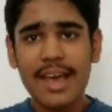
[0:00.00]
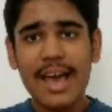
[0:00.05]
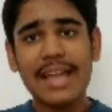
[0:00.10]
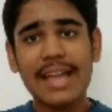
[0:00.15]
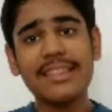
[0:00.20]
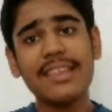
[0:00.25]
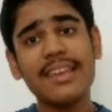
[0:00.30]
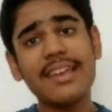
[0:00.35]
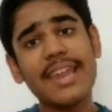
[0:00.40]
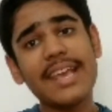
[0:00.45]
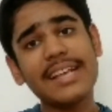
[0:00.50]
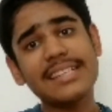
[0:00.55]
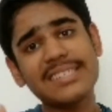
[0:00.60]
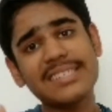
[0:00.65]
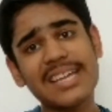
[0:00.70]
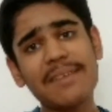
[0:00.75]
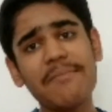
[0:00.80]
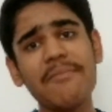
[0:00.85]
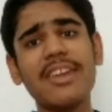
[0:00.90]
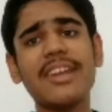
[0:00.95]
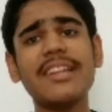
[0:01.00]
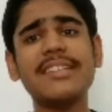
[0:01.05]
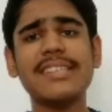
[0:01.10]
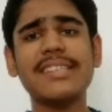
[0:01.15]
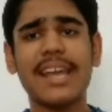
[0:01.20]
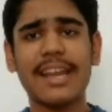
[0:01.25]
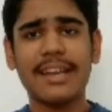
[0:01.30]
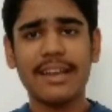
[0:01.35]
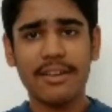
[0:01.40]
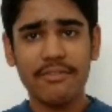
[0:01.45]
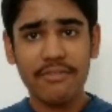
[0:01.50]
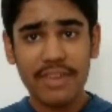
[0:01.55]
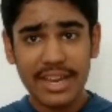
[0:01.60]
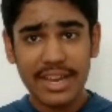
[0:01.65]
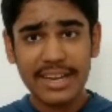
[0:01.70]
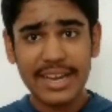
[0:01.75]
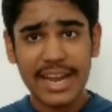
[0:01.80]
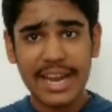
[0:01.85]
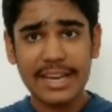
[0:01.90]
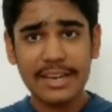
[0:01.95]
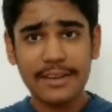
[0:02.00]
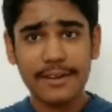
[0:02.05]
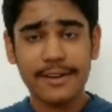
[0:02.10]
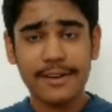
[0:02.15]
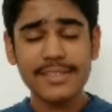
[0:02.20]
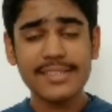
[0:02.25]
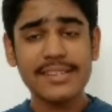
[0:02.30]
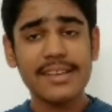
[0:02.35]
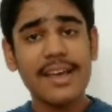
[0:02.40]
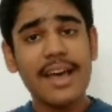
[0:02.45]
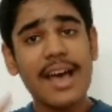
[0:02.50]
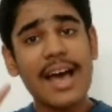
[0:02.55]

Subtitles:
and the next time when it enters,